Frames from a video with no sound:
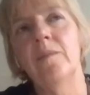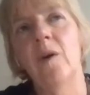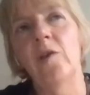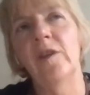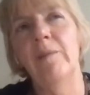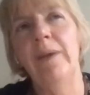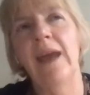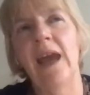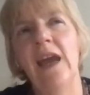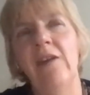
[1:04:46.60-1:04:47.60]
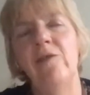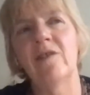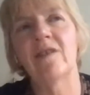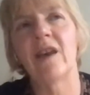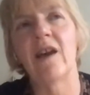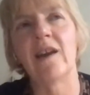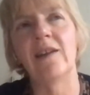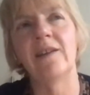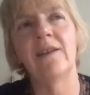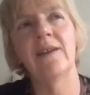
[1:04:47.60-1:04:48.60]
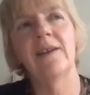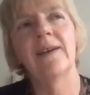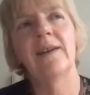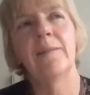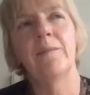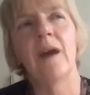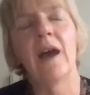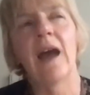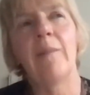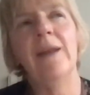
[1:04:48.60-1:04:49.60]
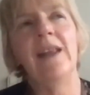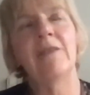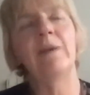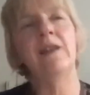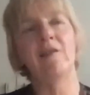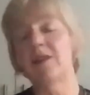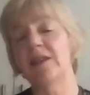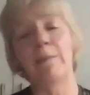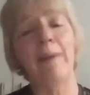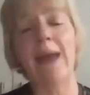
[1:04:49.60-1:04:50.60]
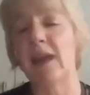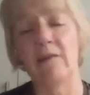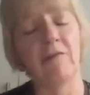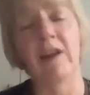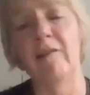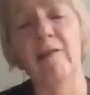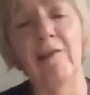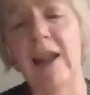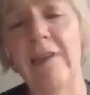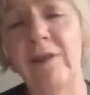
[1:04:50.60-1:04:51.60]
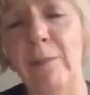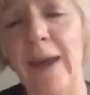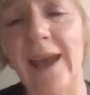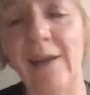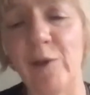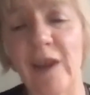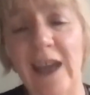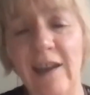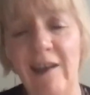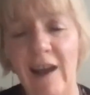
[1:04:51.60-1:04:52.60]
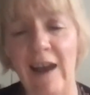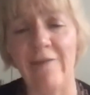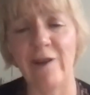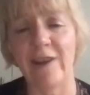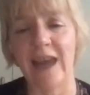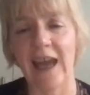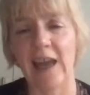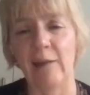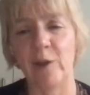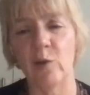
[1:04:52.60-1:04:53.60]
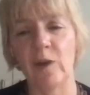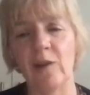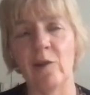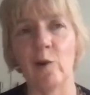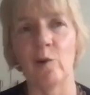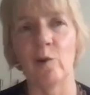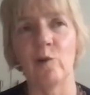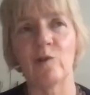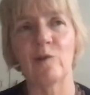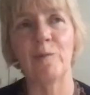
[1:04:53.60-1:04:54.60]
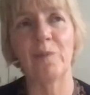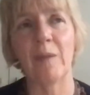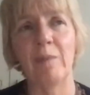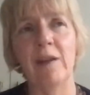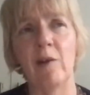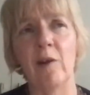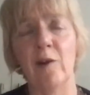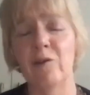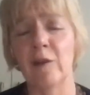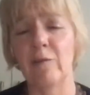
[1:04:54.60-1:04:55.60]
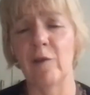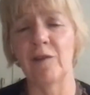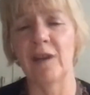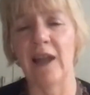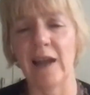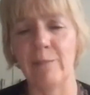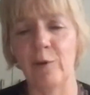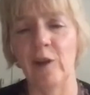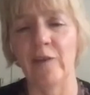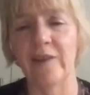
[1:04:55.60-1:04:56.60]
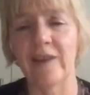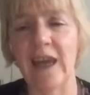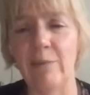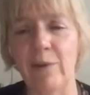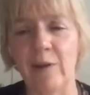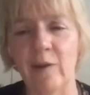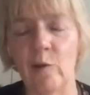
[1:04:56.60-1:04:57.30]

on the behavior side, I mean, it's been there is a debate, a, a, real live debate, which I hear every day between those. I mean, Ursula von der Leyen put it on the table and